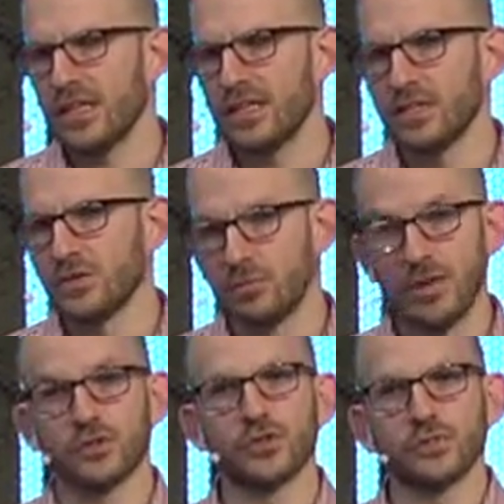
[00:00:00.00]
in your
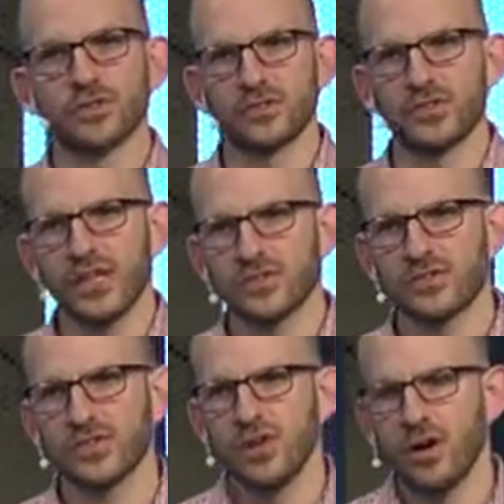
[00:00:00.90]
measures of
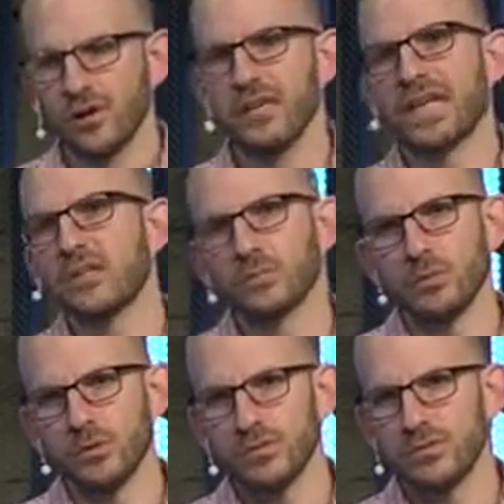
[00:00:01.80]
success are
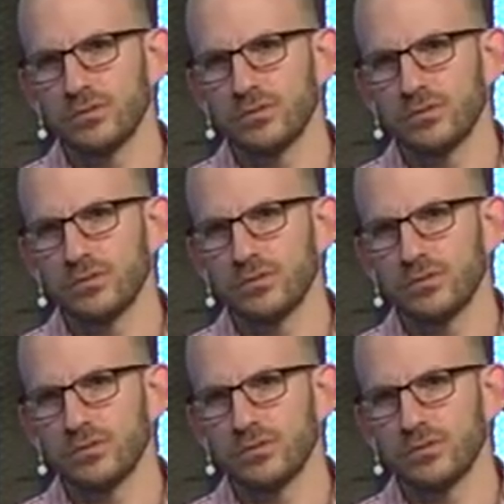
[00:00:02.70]
negligible.